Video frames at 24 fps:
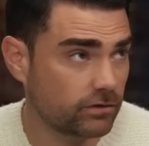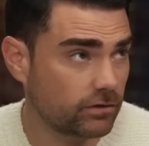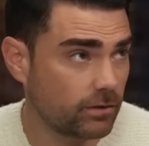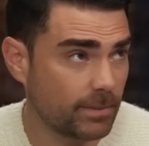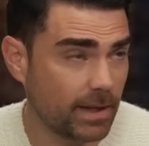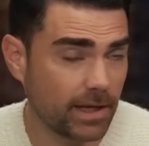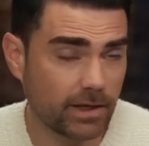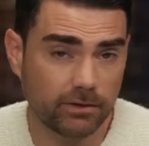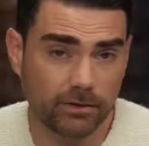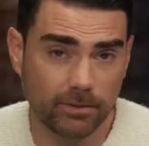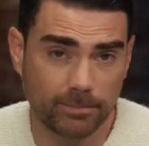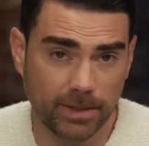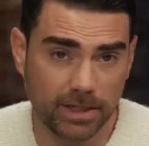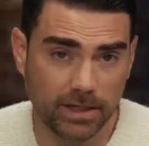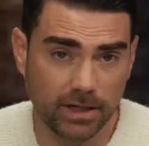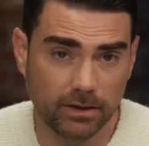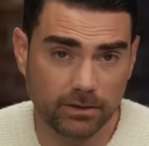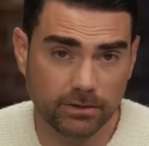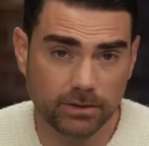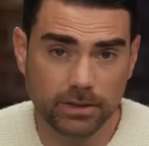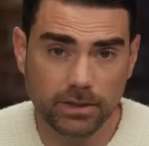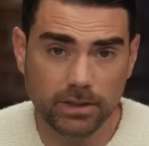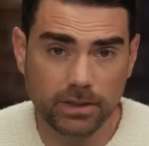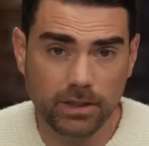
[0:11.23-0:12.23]
So Megan
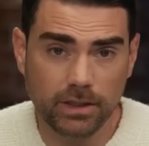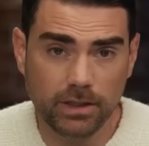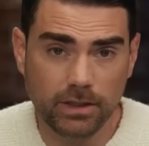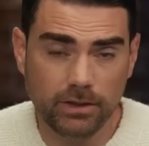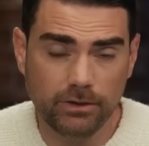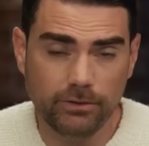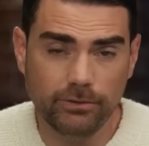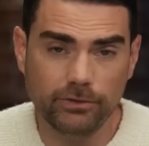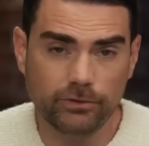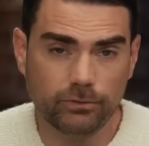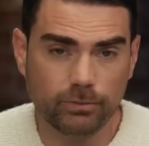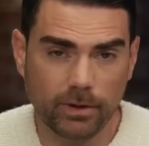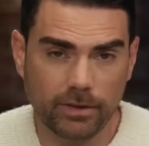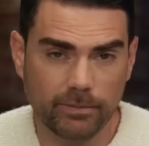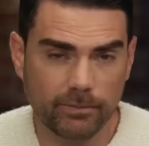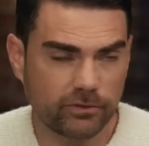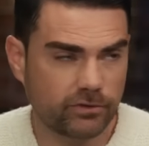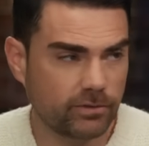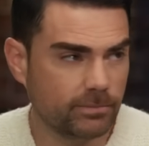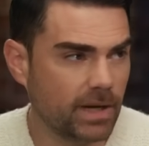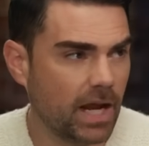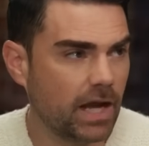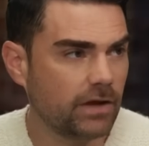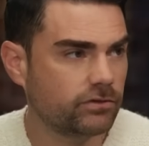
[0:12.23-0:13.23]
Rapinoe, who is one of the
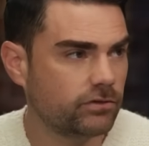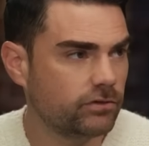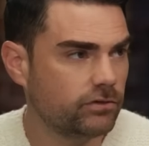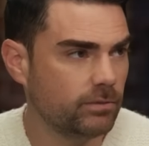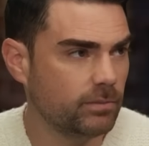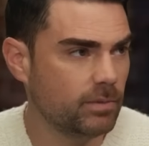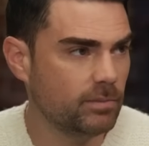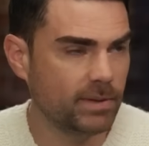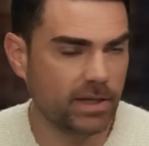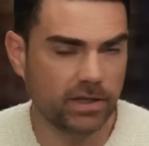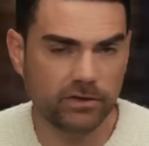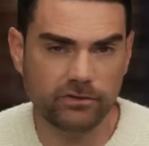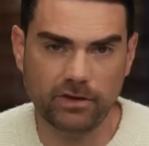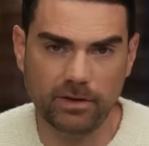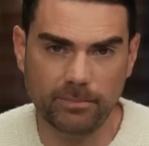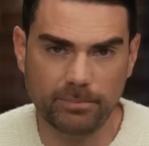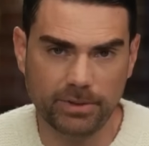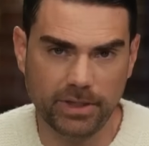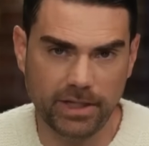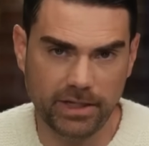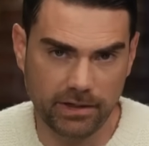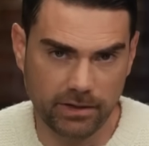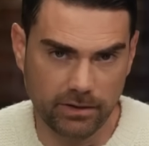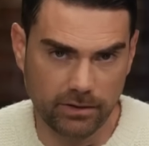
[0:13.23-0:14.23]
most obnoxious human beings on
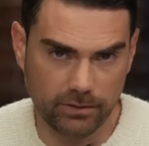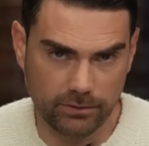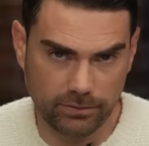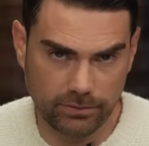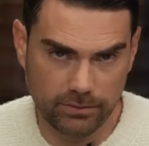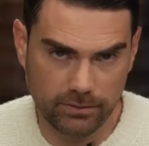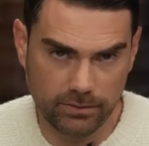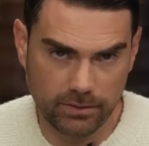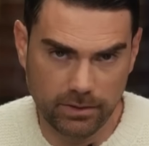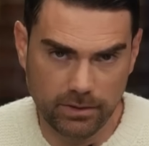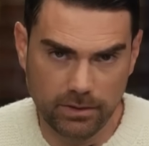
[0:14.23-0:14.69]
planet Earth,